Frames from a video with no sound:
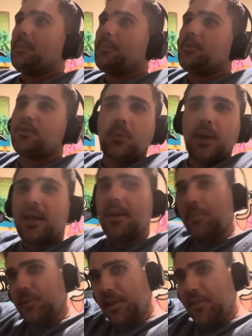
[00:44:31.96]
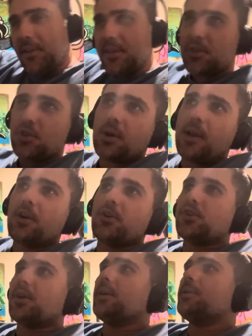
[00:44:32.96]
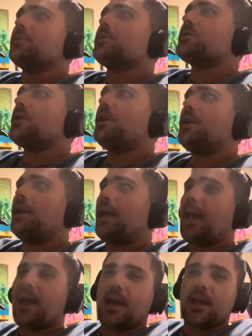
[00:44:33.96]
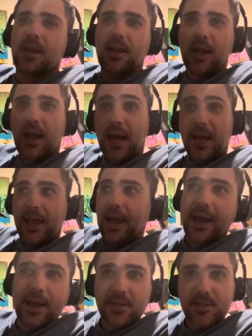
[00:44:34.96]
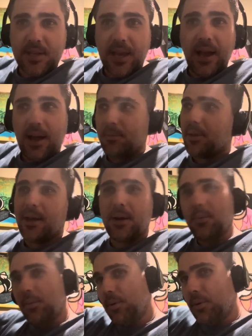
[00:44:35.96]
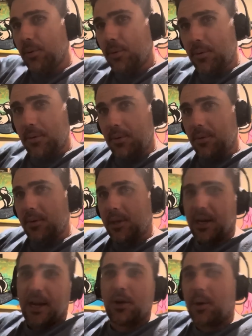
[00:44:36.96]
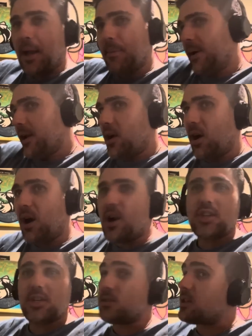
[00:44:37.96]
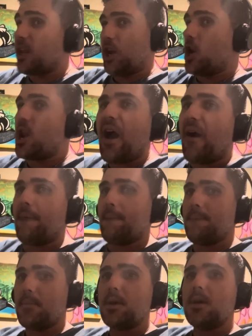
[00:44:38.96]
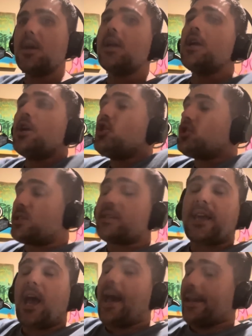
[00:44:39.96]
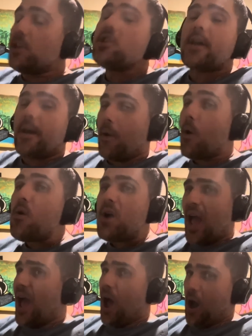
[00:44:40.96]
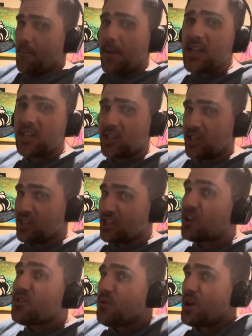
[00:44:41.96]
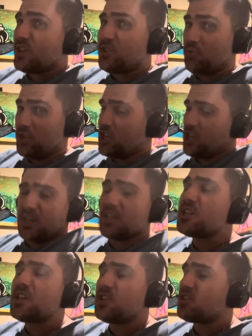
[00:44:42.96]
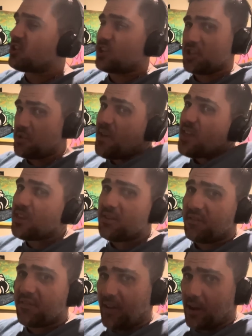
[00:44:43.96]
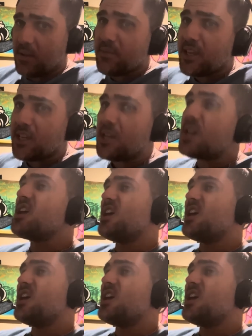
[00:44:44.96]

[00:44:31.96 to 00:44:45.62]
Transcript: So we end up leaving this Trader Joe's, and I ask, I'm like, well, can I grab my car? And she's like, no. She's like, I know how my sister was when she used to do crystal methamphetamine